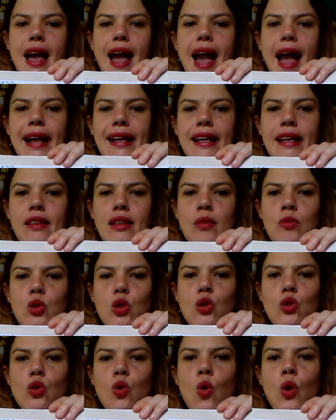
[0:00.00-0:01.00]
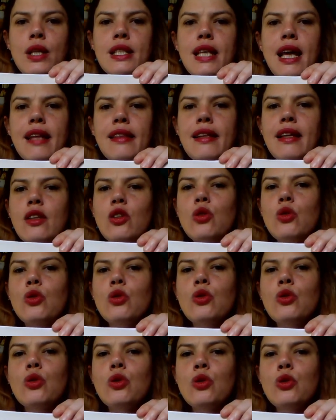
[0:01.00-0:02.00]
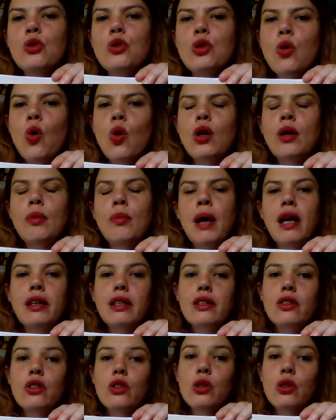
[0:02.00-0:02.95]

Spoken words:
And get them to draw it, and then you talk about it.